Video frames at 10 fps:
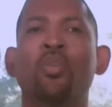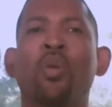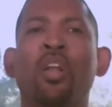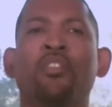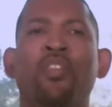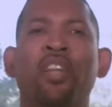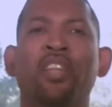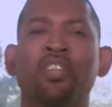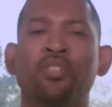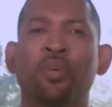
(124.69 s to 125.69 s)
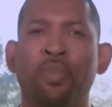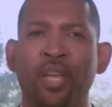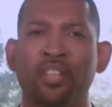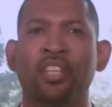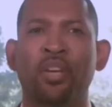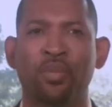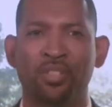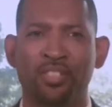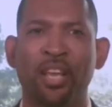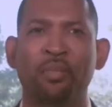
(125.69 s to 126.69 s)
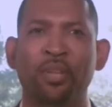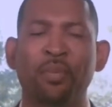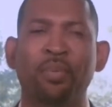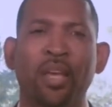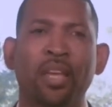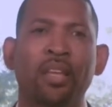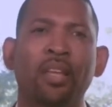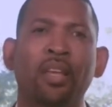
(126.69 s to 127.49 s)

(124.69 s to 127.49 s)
qualify to get your paycheck when it's time to get paid.